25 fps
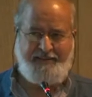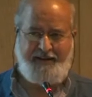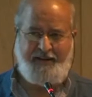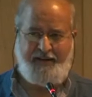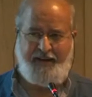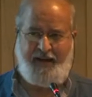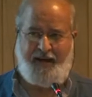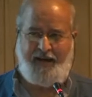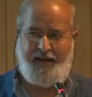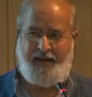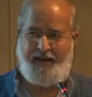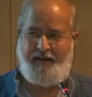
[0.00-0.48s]
said
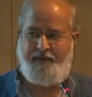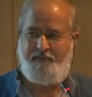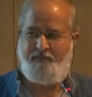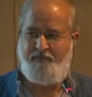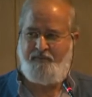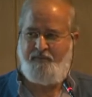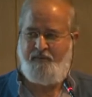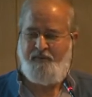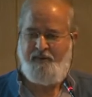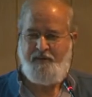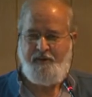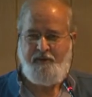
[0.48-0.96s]
I have
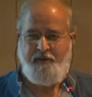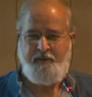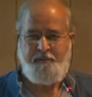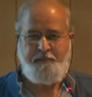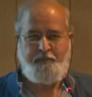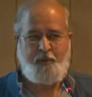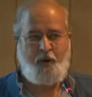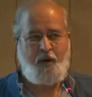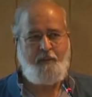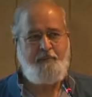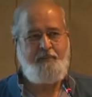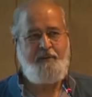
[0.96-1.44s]

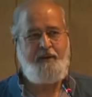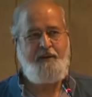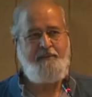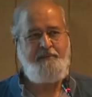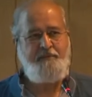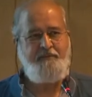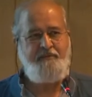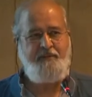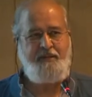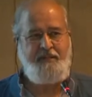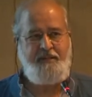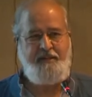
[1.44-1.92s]

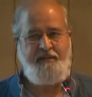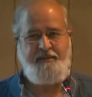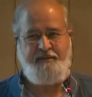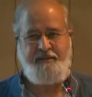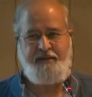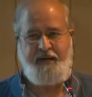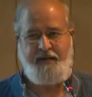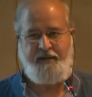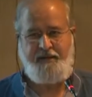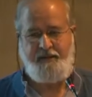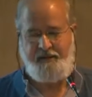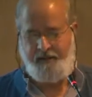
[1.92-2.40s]
problems with these
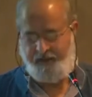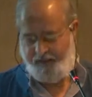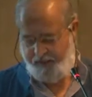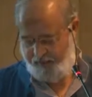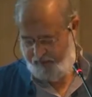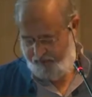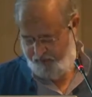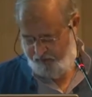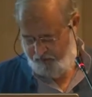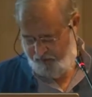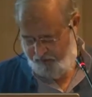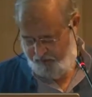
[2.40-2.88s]

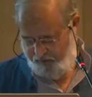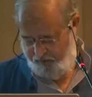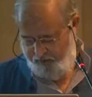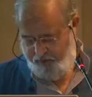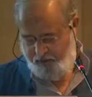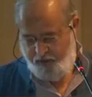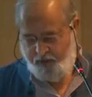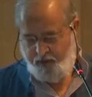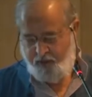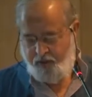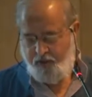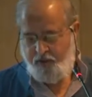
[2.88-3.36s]
categories.
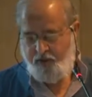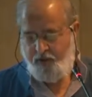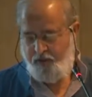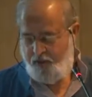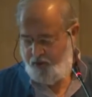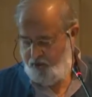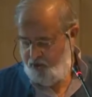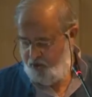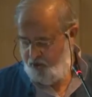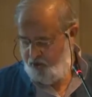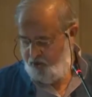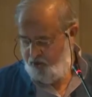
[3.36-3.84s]

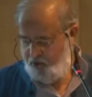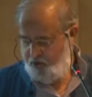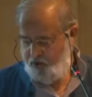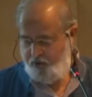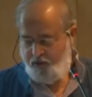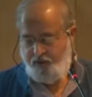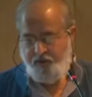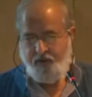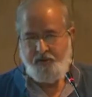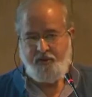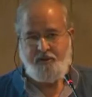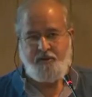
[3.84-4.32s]

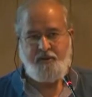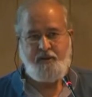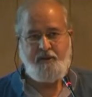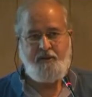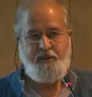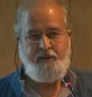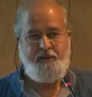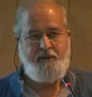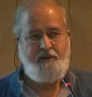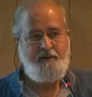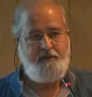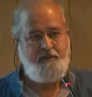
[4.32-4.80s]

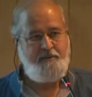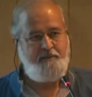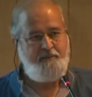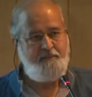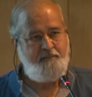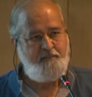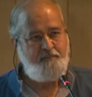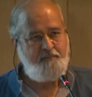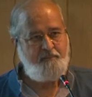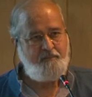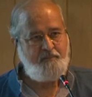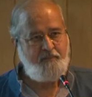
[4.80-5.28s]
So
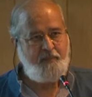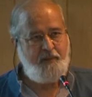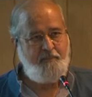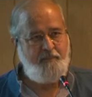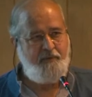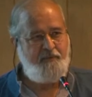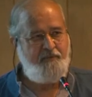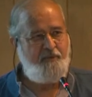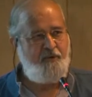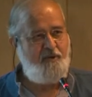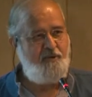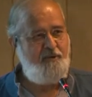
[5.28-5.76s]

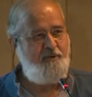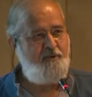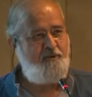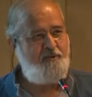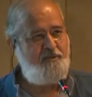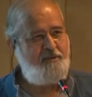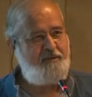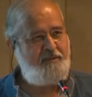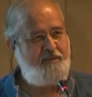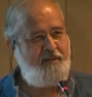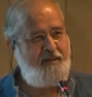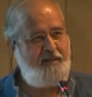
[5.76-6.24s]
before you
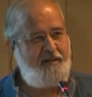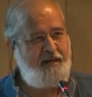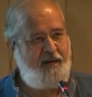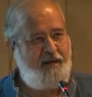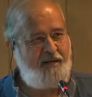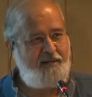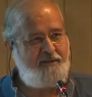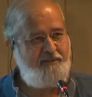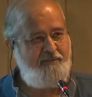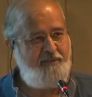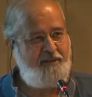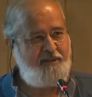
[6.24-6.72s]
could say
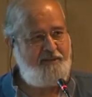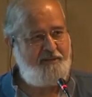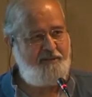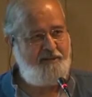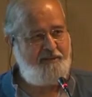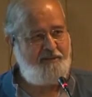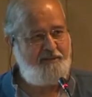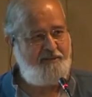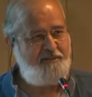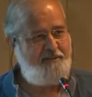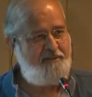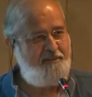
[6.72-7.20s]
cat's
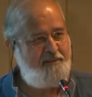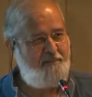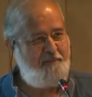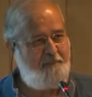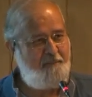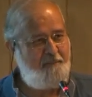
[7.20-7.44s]
whiskers,